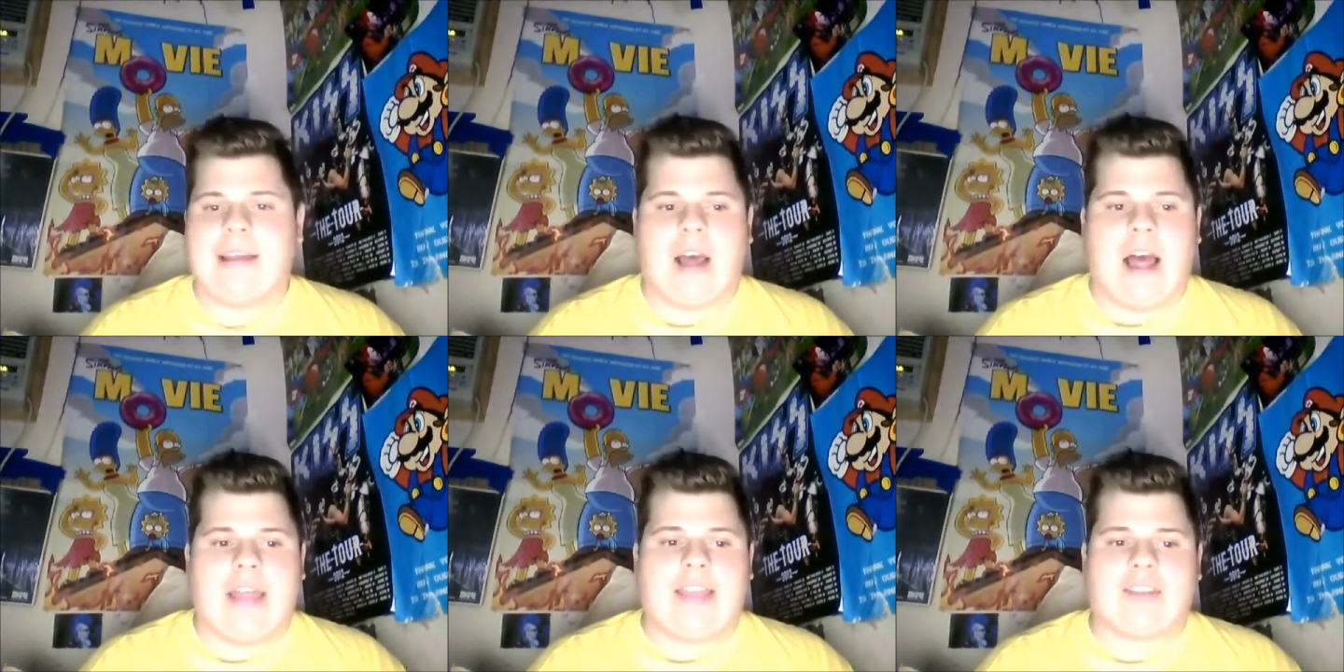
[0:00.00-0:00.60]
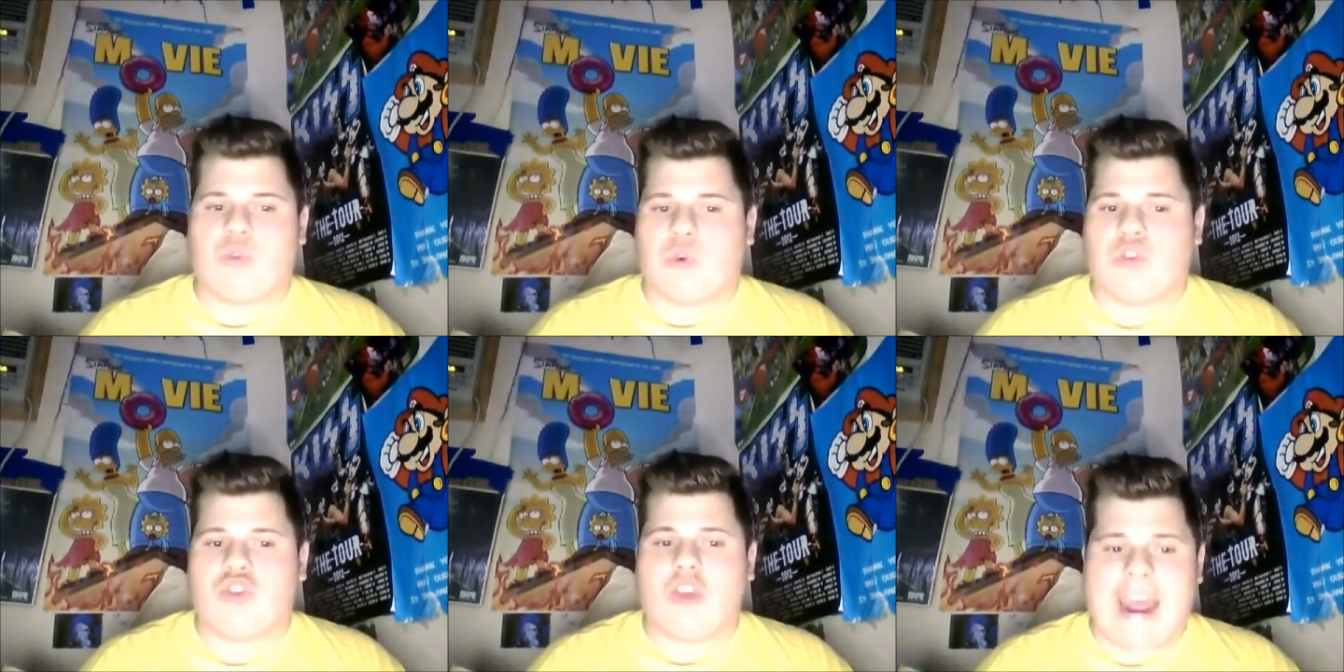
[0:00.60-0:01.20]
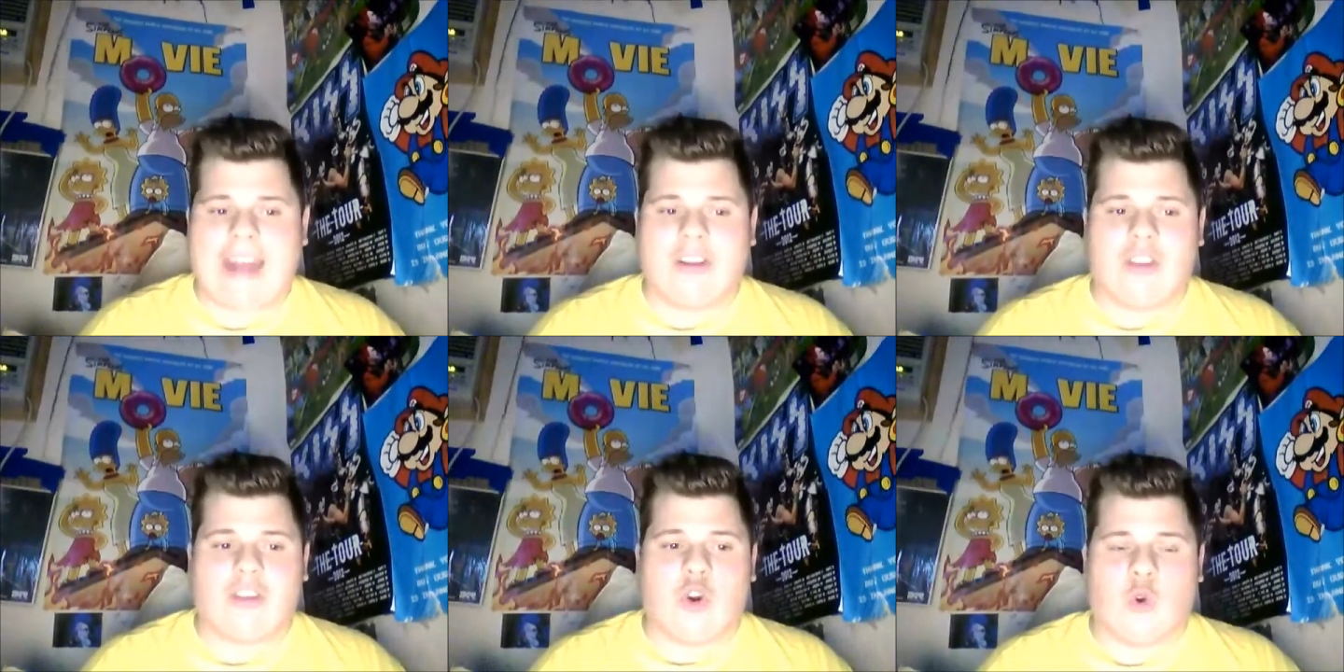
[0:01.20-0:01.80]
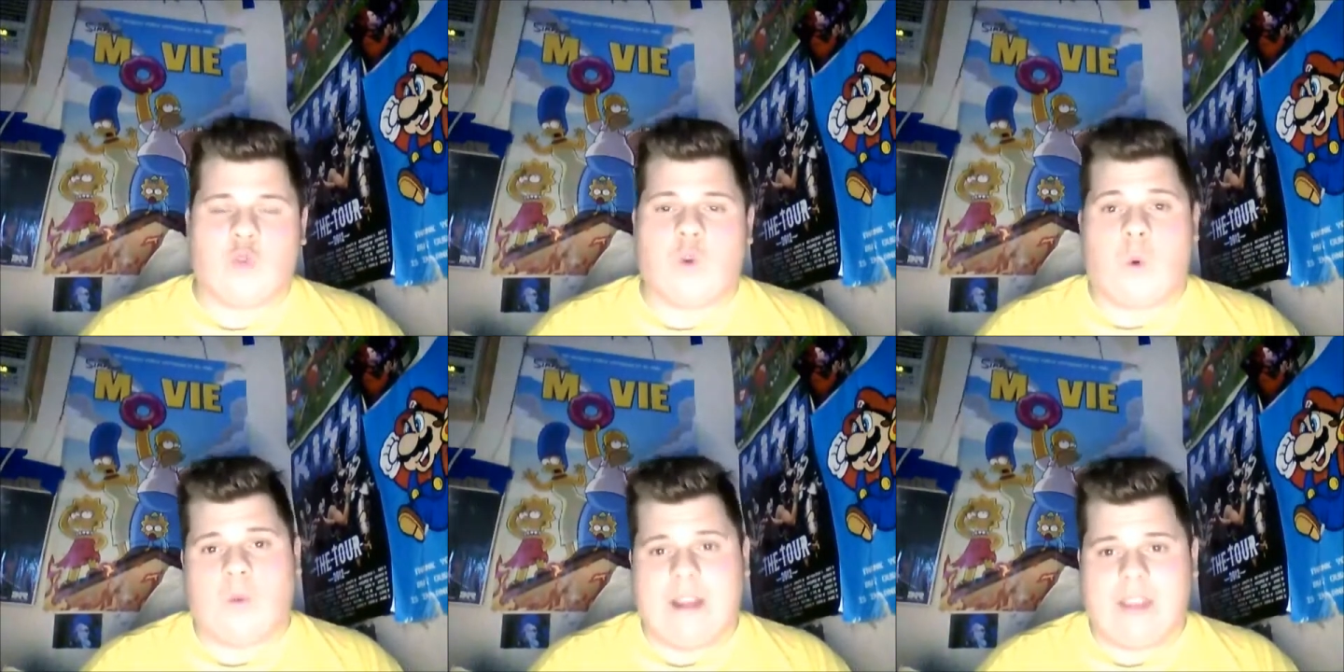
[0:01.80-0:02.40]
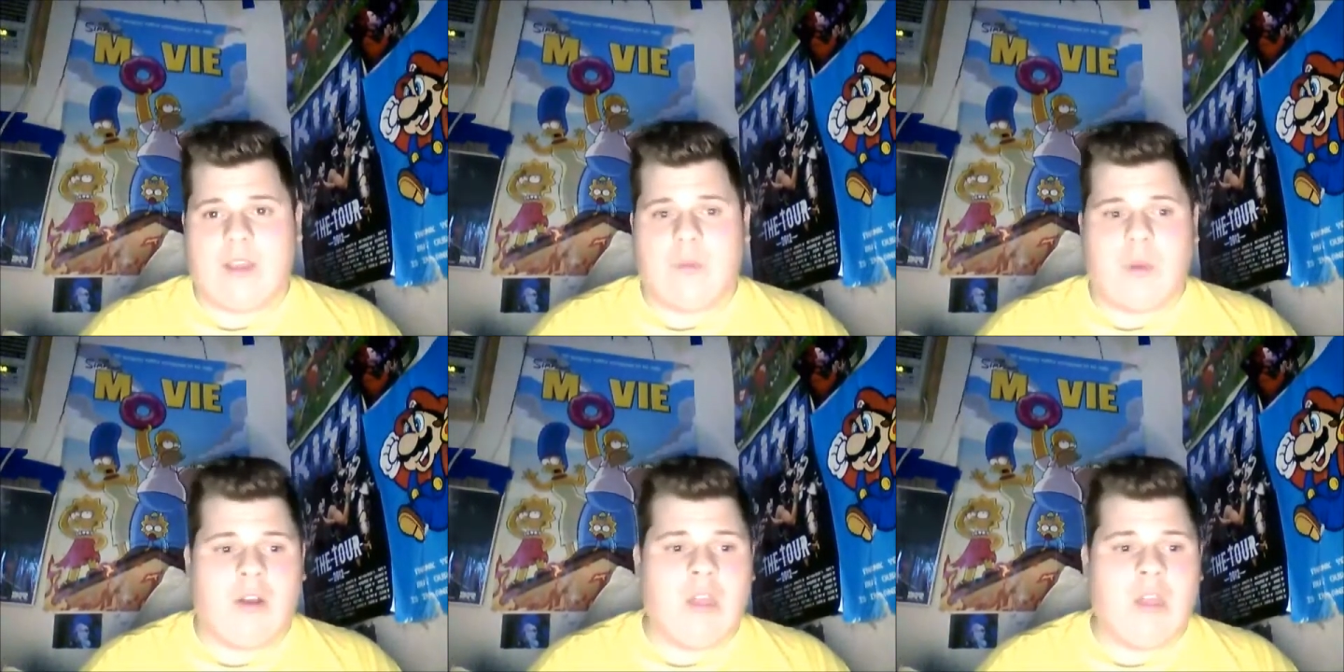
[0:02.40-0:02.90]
I think this horse should handle the turf really well.